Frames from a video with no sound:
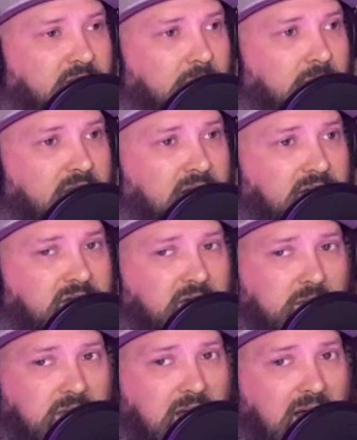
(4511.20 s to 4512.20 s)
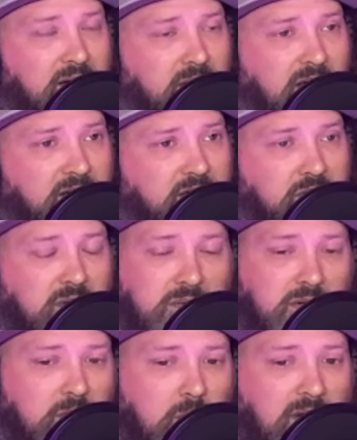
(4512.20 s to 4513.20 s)
from then till now, like, you don't
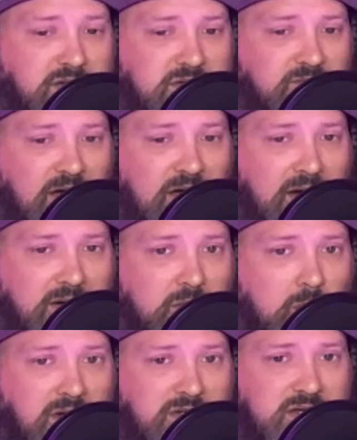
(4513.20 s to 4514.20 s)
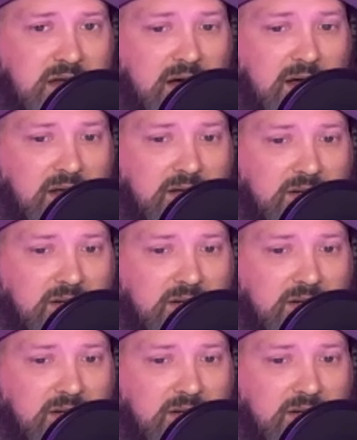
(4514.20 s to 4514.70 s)
know what's fact or what's not.